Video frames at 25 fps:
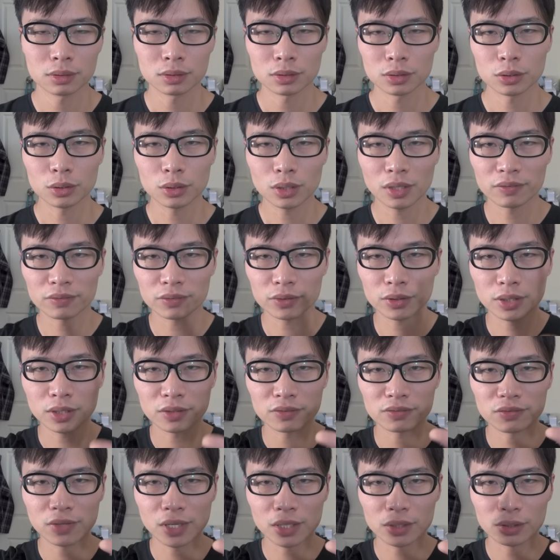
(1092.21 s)
You
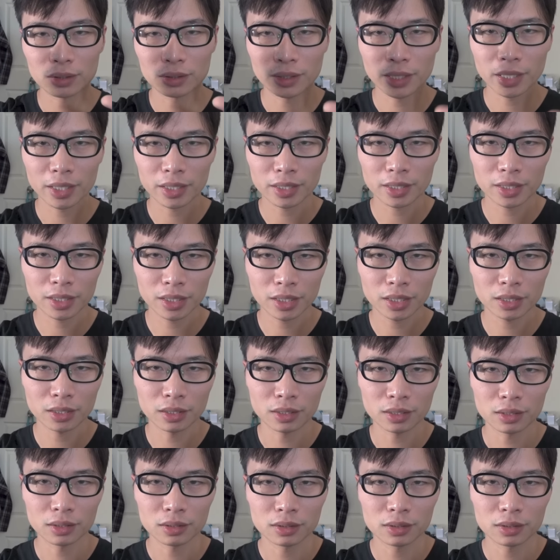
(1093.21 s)
can find the link here.